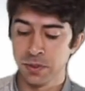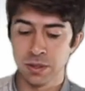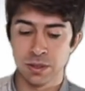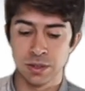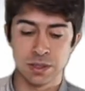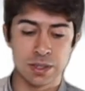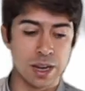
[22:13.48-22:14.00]

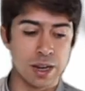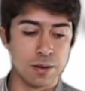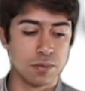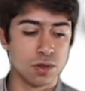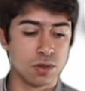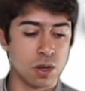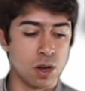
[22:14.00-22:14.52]
same
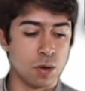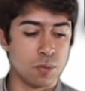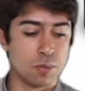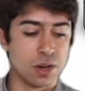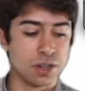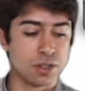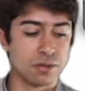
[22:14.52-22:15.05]

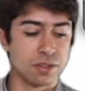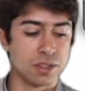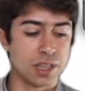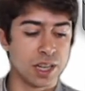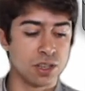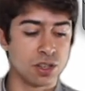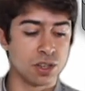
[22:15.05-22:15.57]
operation with the
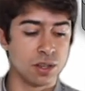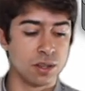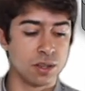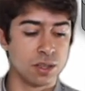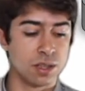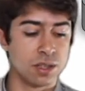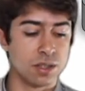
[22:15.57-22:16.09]
sketch.
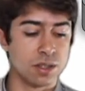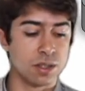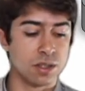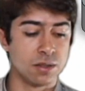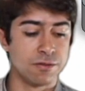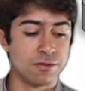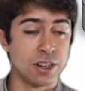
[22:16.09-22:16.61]
This is
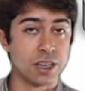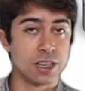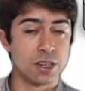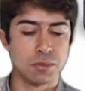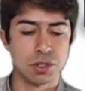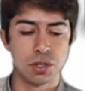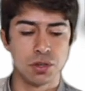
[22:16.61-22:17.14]
fillet
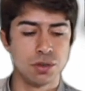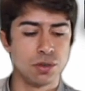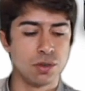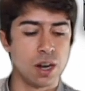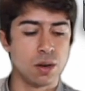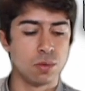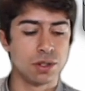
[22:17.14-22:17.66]
number 2.
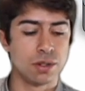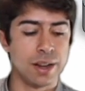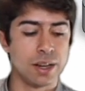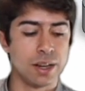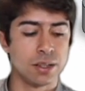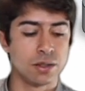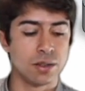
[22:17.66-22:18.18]
I want to
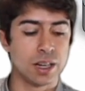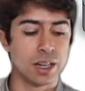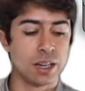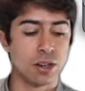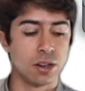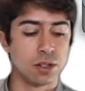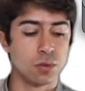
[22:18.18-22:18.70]
edit, so I
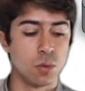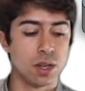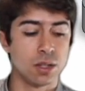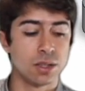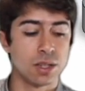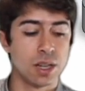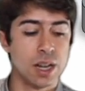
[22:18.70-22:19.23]
click on it
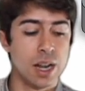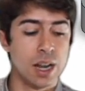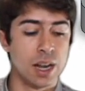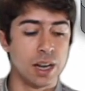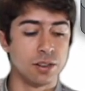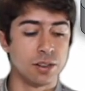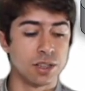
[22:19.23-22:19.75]
once
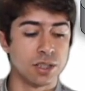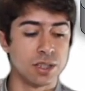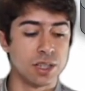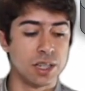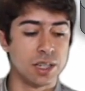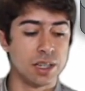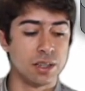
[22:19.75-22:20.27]
and you can
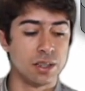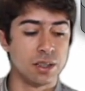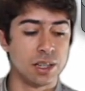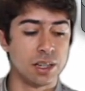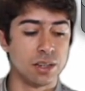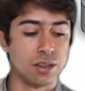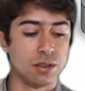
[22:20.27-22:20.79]
see the
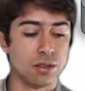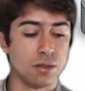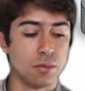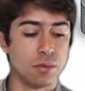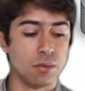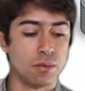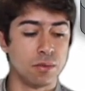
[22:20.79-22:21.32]
little
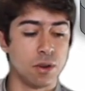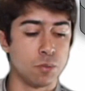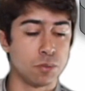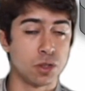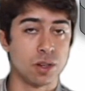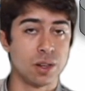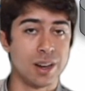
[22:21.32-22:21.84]

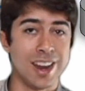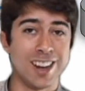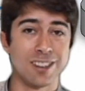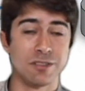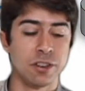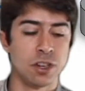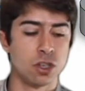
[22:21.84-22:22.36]
option edit
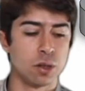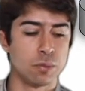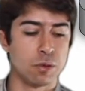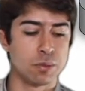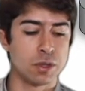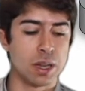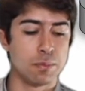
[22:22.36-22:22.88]
feature
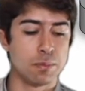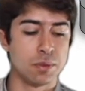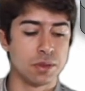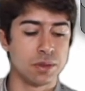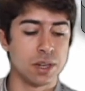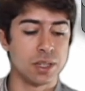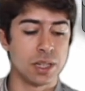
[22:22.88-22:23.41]
pops up.
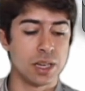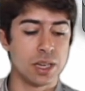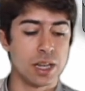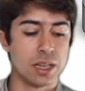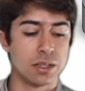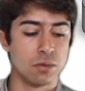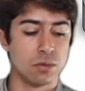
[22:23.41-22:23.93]
So I say
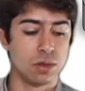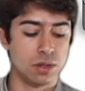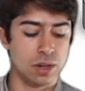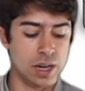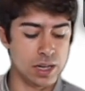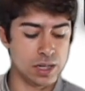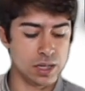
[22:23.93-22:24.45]
yes, I want to
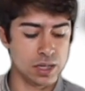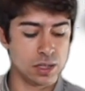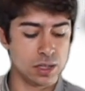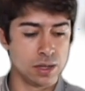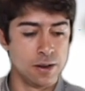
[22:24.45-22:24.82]
edit it,